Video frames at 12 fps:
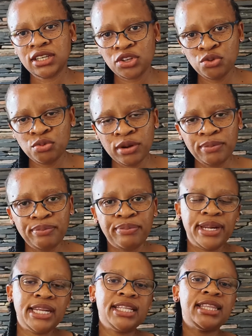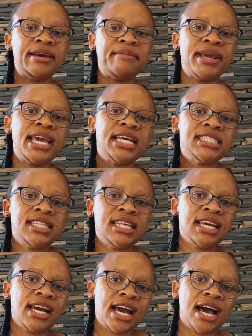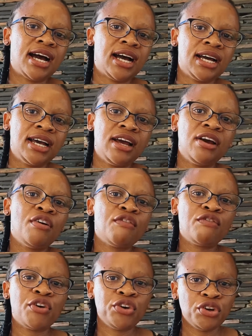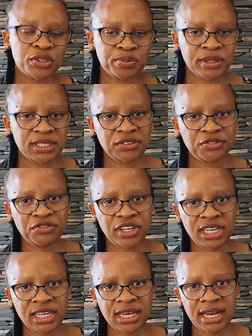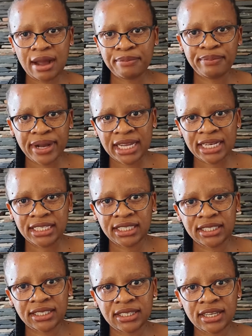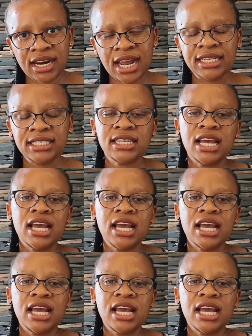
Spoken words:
you will bring them as they are for your specific company, right?